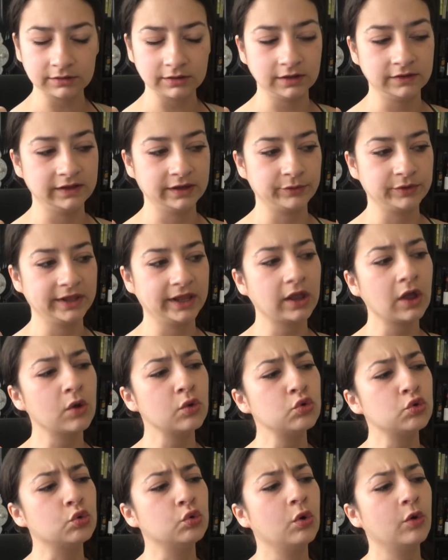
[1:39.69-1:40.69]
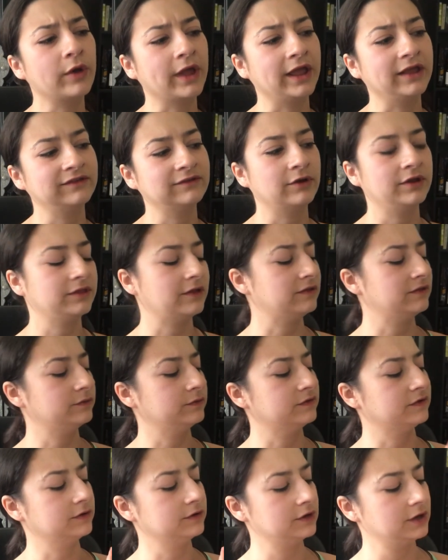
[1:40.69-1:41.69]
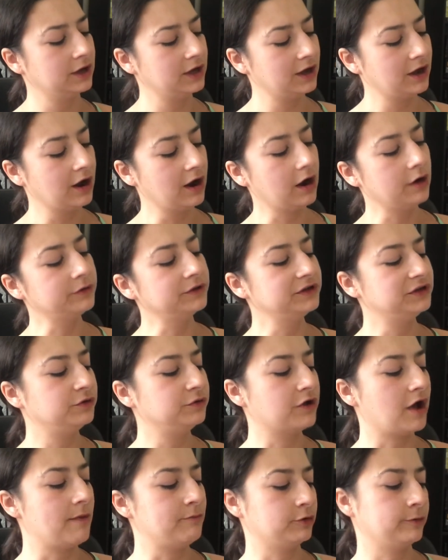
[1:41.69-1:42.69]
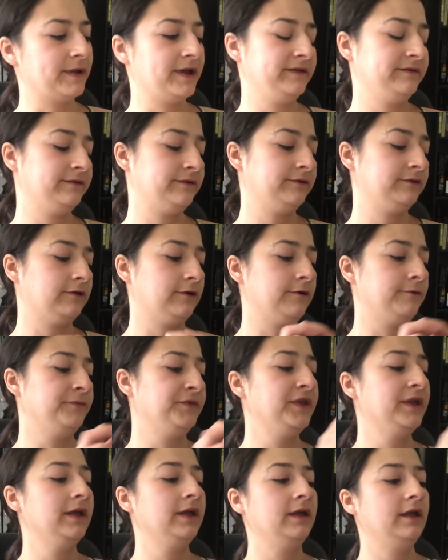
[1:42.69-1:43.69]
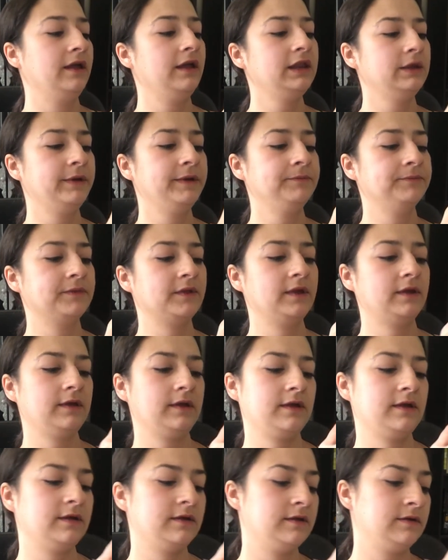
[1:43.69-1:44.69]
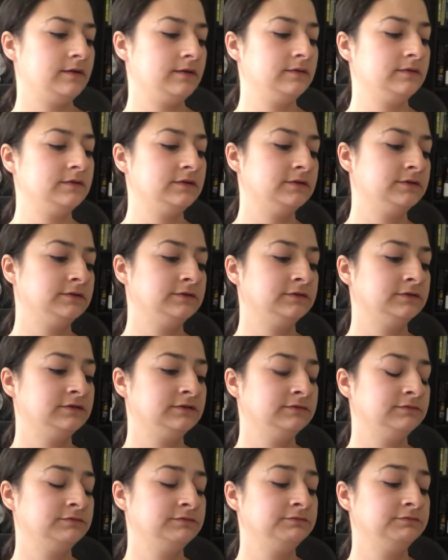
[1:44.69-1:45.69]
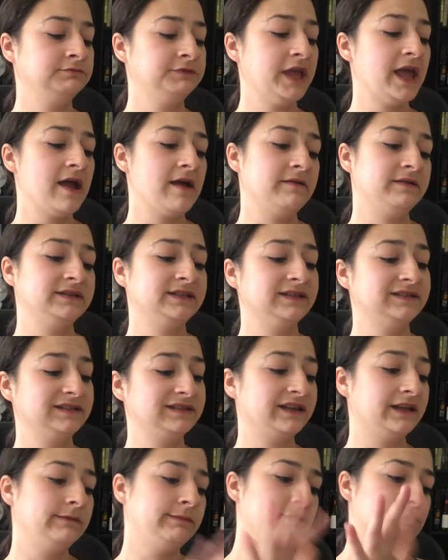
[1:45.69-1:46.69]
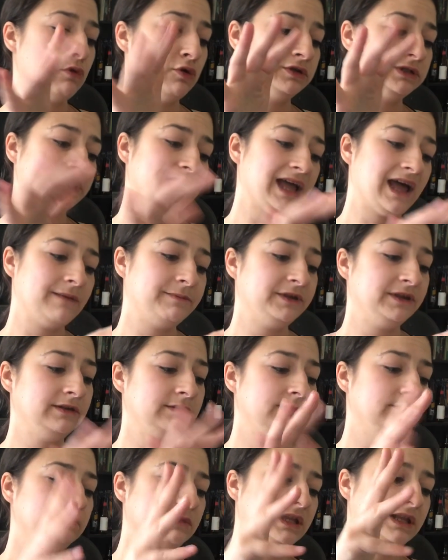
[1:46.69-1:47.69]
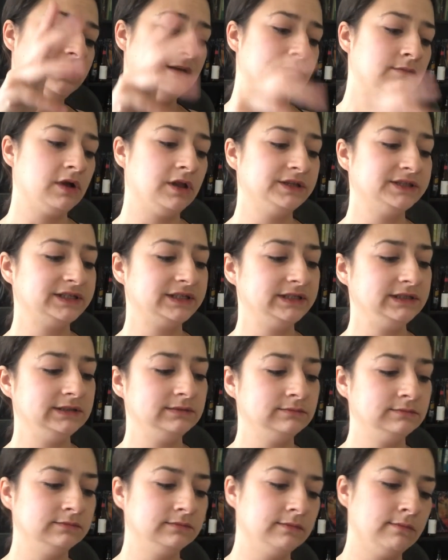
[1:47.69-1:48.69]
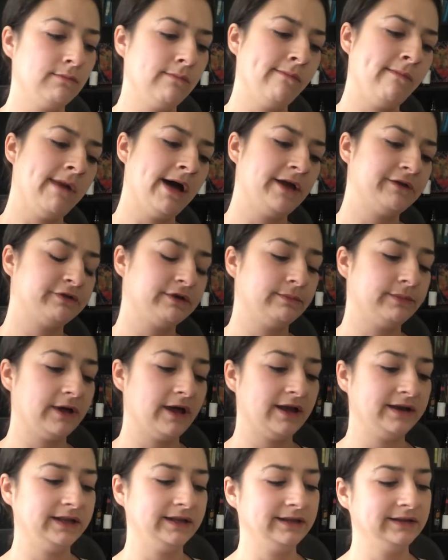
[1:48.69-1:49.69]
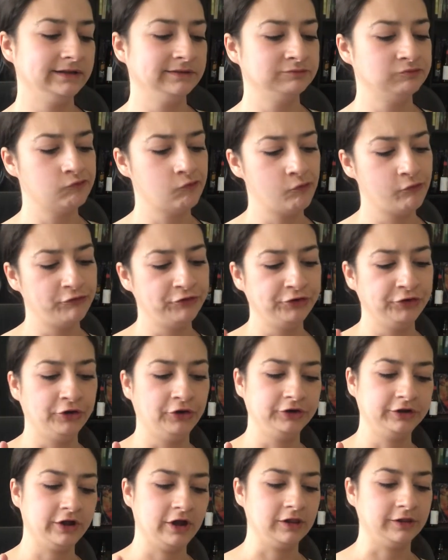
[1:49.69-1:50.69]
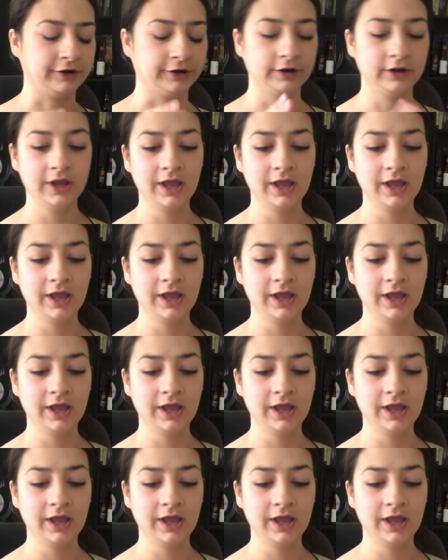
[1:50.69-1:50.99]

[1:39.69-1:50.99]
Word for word: And they were like, oh, okay. So I thought this was a, a really cute compromise. So anyway, um, yeah, it says it's going to be mostly hoppy, medium malty, moderate body, and neon color.